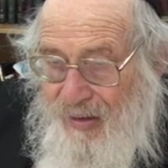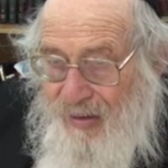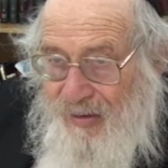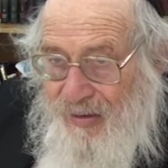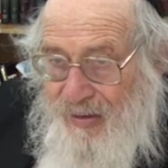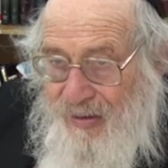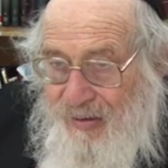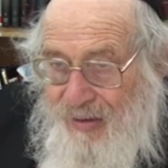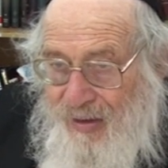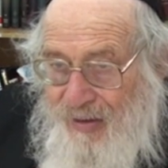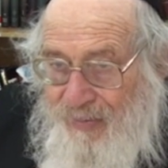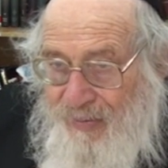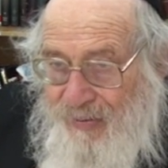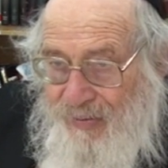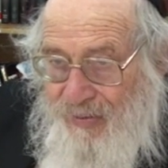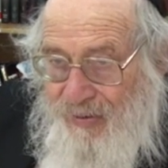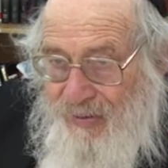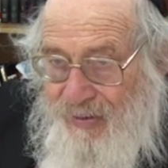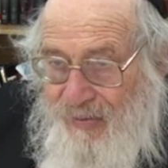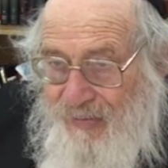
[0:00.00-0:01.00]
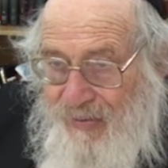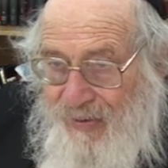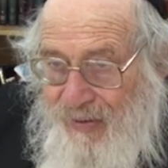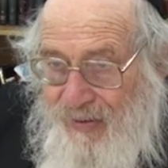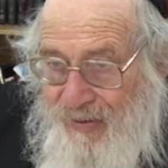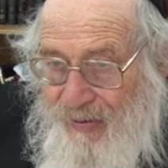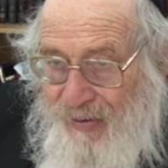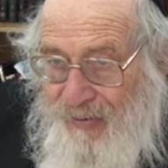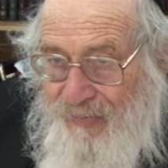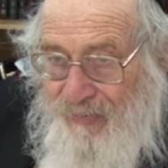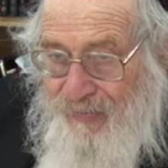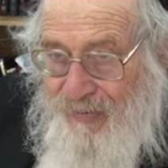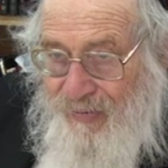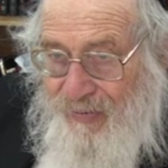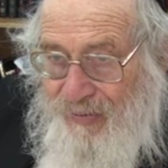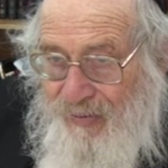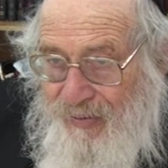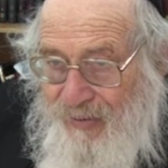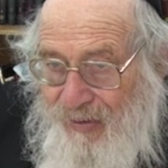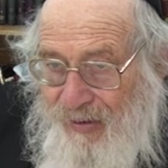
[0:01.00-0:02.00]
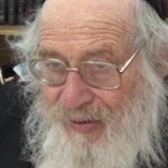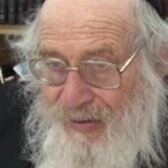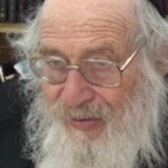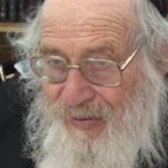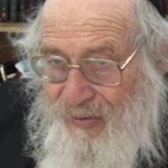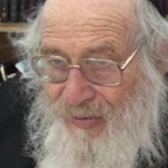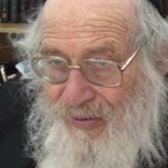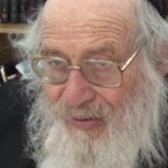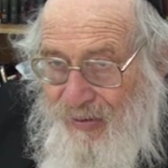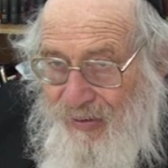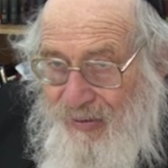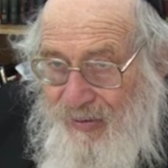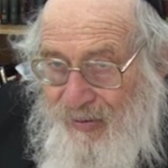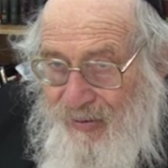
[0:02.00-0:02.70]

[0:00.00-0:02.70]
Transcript: This happens very often, you can do it.